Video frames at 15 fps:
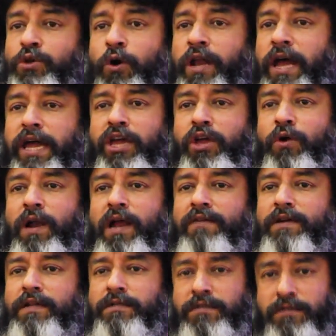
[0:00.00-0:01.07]
own IQ
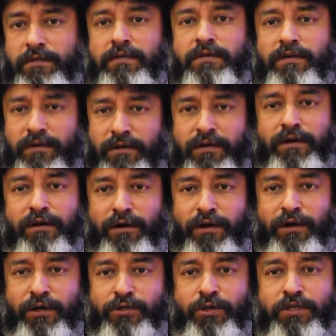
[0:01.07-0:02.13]
levels.
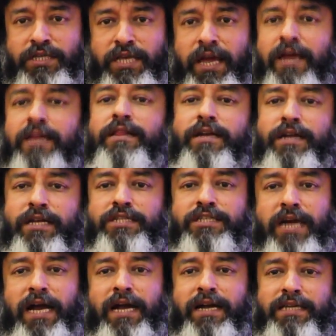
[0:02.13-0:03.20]
So seeing that this
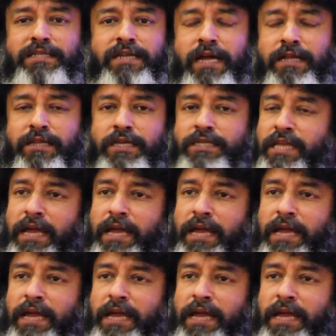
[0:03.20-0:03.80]
child has done this,